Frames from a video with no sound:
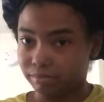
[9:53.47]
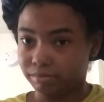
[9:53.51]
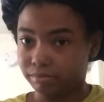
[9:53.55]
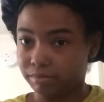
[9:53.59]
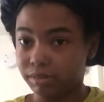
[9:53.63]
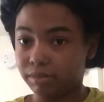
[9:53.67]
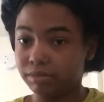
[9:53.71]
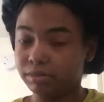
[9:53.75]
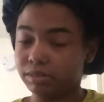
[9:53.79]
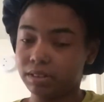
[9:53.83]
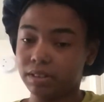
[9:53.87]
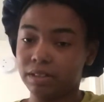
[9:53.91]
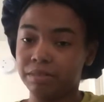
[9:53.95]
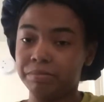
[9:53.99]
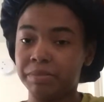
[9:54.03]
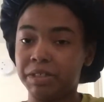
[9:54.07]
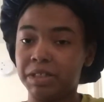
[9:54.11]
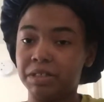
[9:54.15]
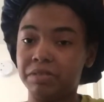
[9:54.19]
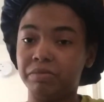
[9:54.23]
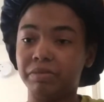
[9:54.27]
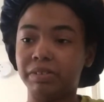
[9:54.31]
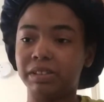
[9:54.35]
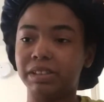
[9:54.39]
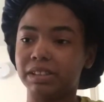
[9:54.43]
You told me
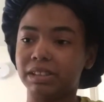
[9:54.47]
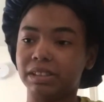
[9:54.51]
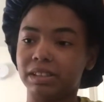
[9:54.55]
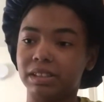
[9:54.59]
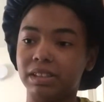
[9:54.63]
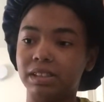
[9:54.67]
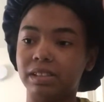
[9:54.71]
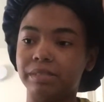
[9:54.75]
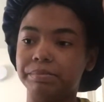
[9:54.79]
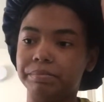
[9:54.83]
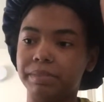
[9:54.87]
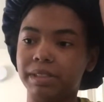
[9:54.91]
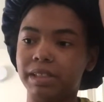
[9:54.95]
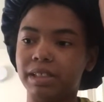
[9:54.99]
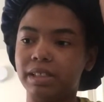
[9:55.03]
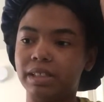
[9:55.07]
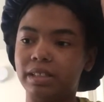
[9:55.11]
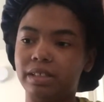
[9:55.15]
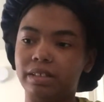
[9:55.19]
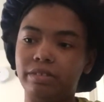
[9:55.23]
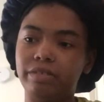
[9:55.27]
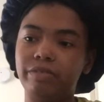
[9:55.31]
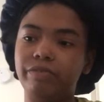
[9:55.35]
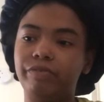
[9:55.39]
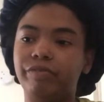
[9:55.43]
you was sleepy
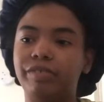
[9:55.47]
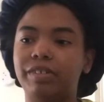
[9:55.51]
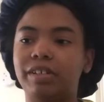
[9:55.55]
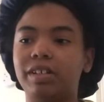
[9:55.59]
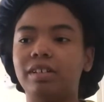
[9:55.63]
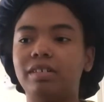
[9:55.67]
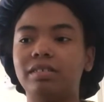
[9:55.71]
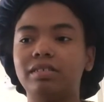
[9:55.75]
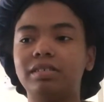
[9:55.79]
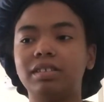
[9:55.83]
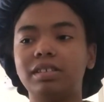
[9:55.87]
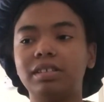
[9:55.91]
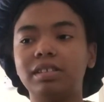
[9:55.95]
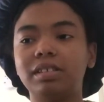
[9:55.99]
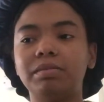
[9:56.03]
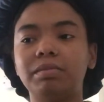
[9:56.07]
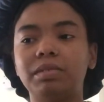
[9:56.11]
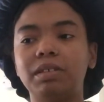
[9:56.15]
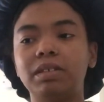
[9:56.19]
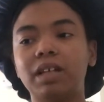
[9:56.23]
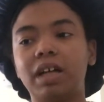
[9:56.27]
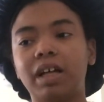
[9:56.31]
and you finna go to sleep.